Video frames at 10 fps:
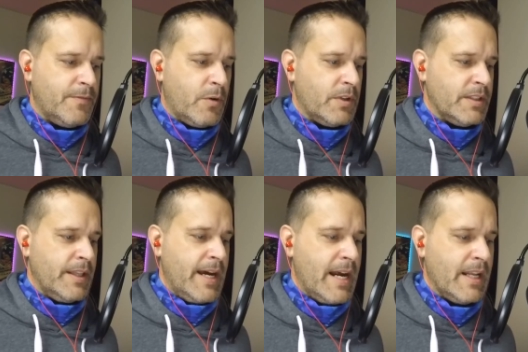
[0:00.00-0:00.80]
forward to
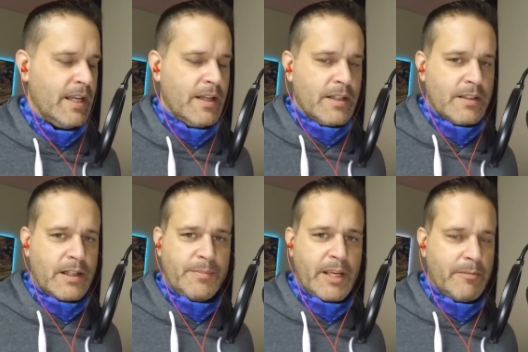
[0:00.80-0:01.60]
that
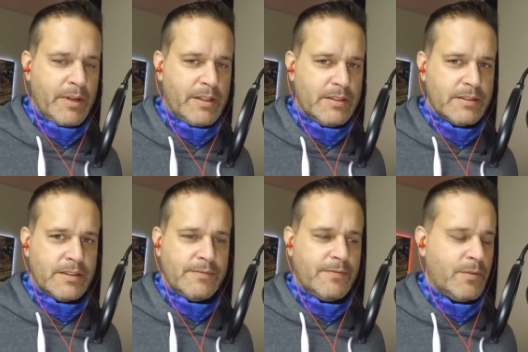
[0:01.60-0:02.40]
being
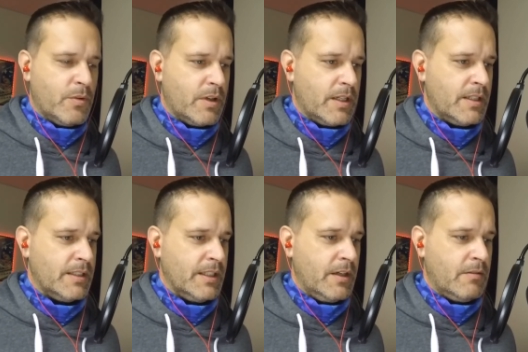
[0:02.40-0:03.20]
built for,
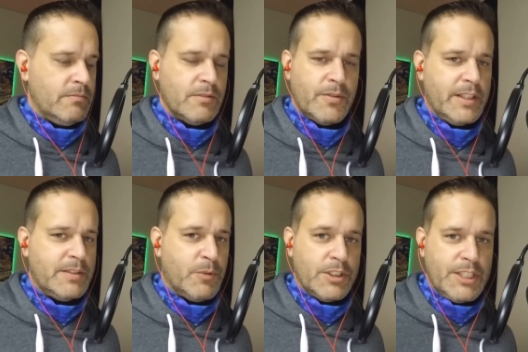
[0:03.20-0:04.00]
you know, creates
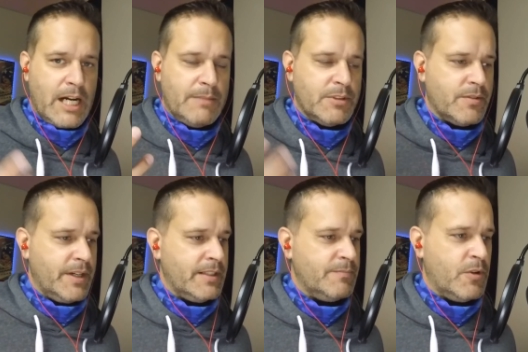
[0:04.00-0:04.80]
more jobs,
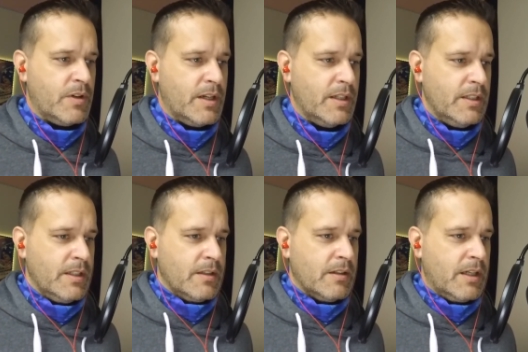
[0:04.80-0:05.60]
creates more,
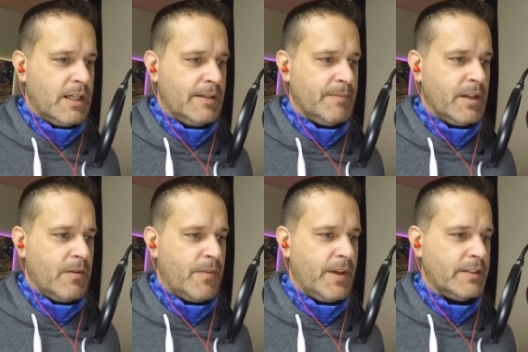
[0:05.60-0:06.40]
you
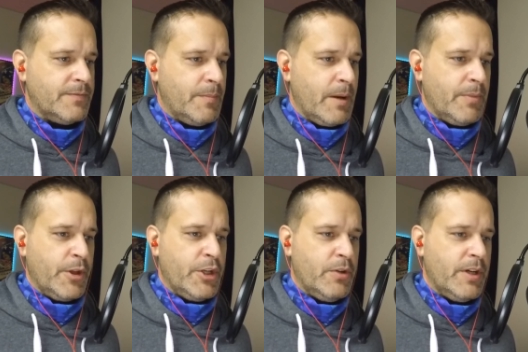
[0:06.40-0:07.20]
know, things for people to
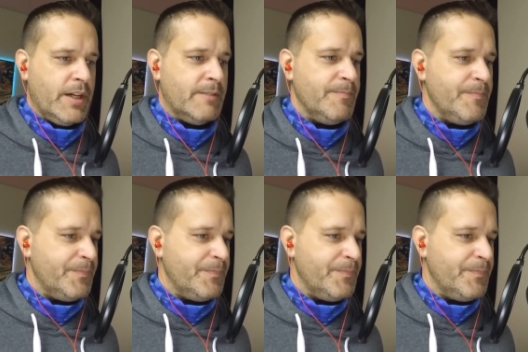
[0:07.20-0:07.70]
do here.